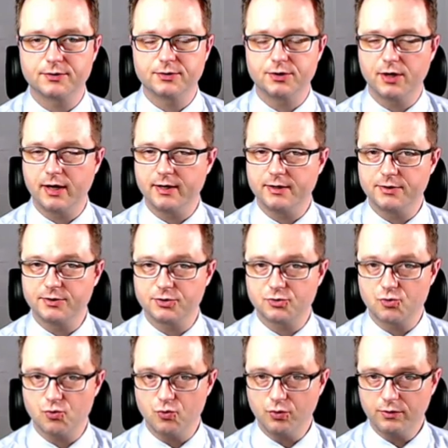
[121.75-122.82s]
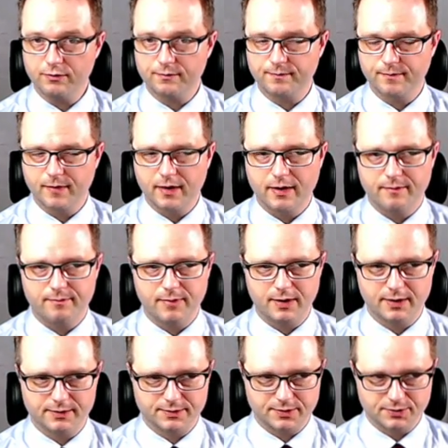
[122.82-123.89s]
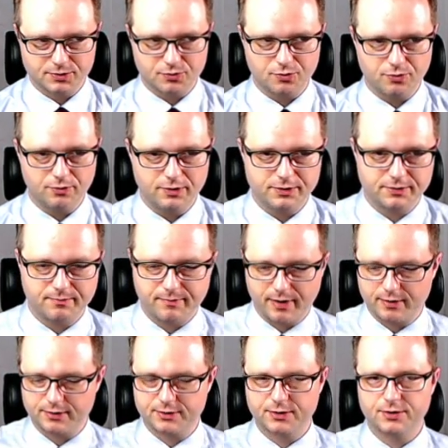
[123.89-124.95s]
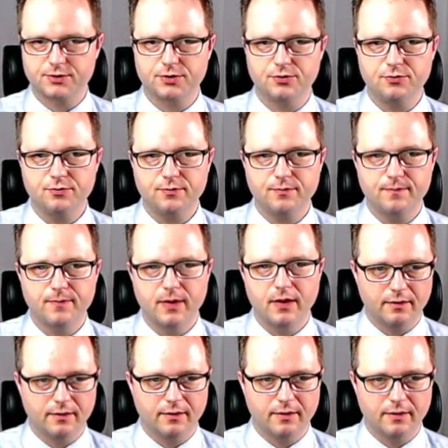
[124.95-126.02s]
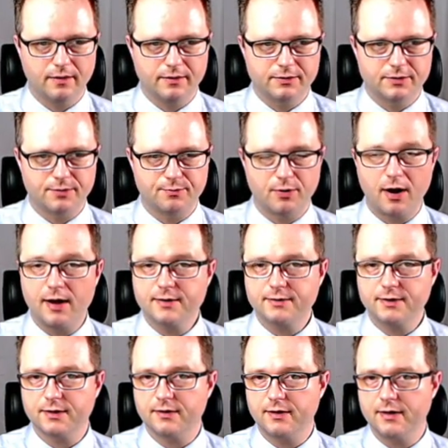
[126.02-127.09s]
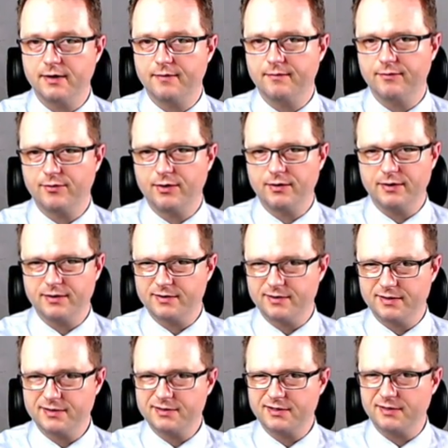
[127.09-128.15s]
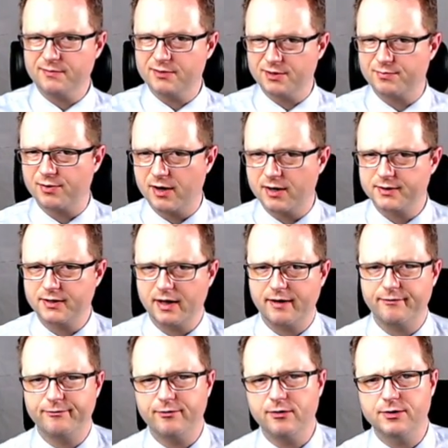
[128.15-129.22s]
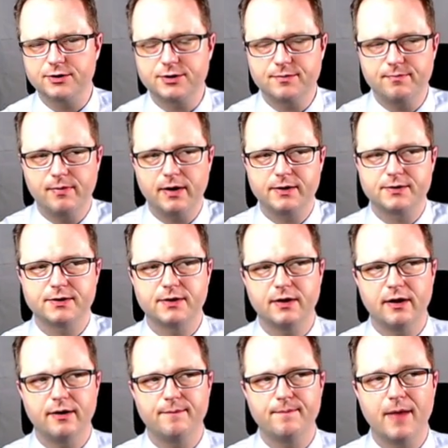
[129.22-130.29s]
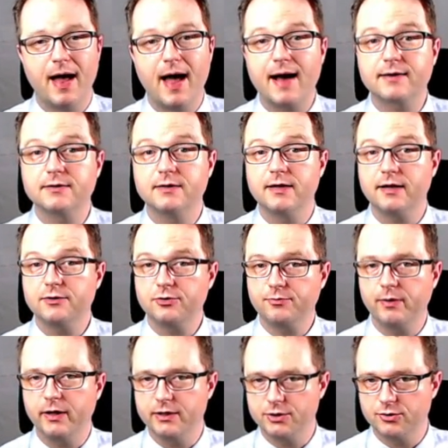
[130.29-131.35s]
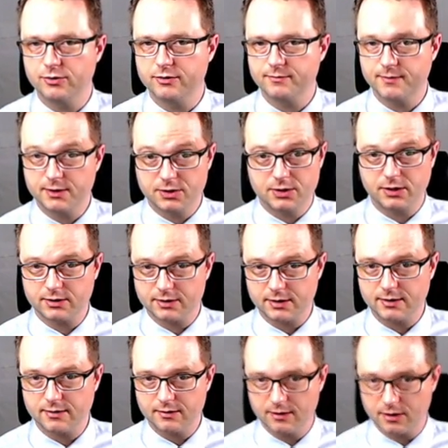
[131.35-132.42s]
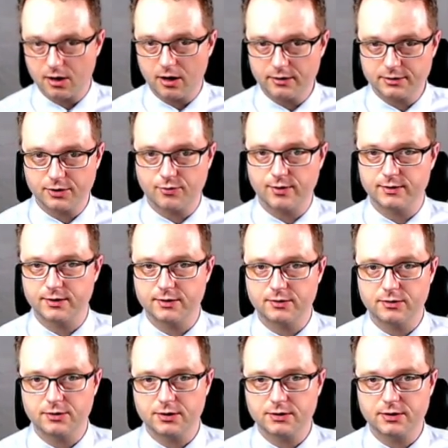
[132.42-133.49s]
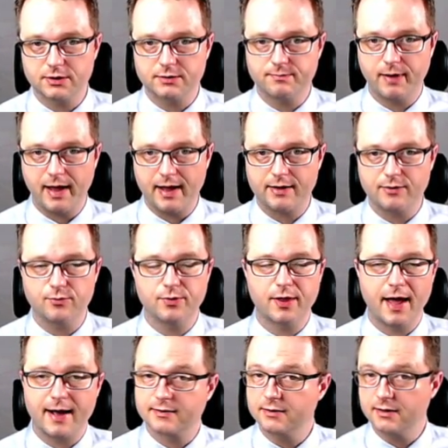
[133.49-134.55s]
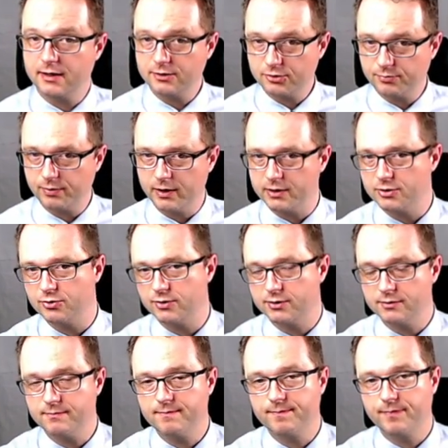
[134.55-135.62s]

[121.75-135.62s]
to any school, because the school is embarrassed too. Surprisingly, well, this seems surprising at first, but accidental plagiarism is the consequences are just as bad with accidental plagiarism